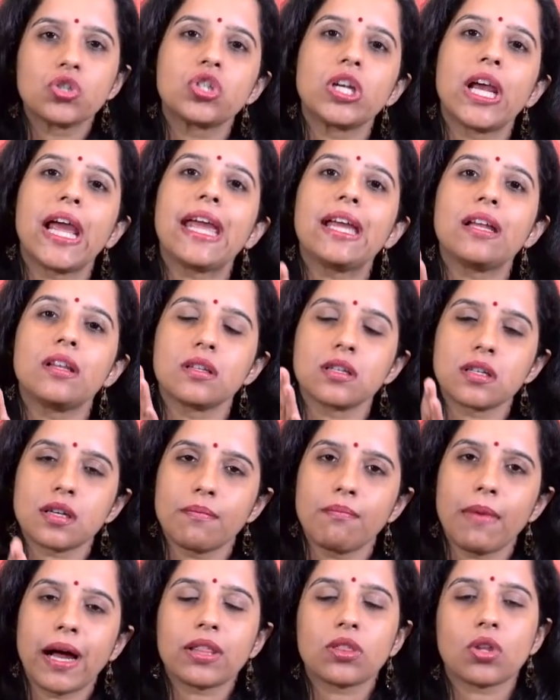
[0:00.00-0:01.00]
change
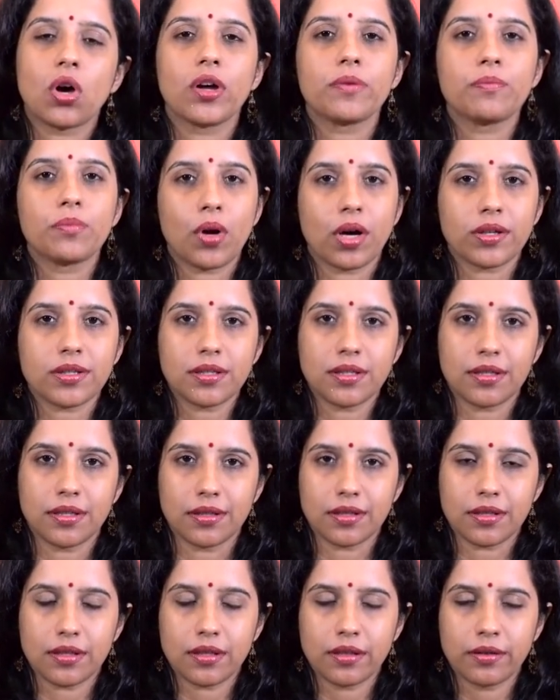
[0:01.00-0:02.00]
my thought
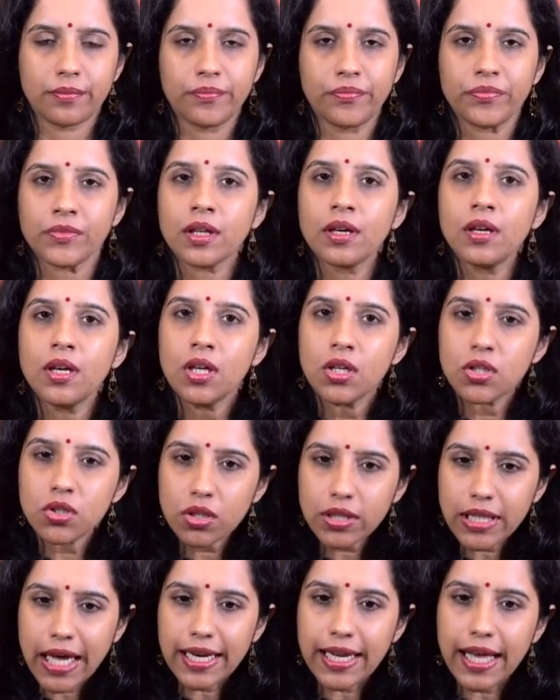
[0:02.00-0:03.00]
processes.
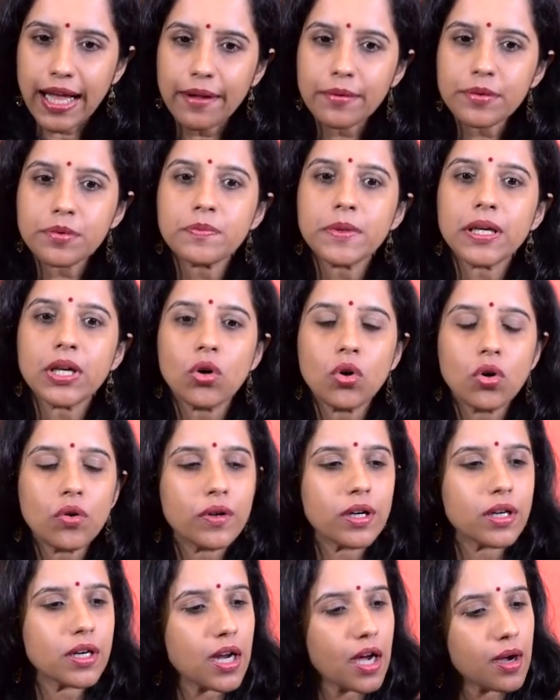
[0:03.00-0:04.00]
So that helps me
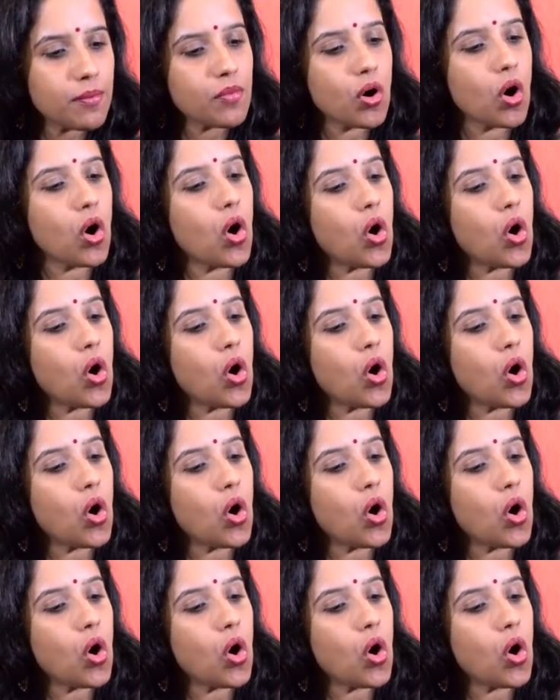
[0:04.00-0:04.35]
overcome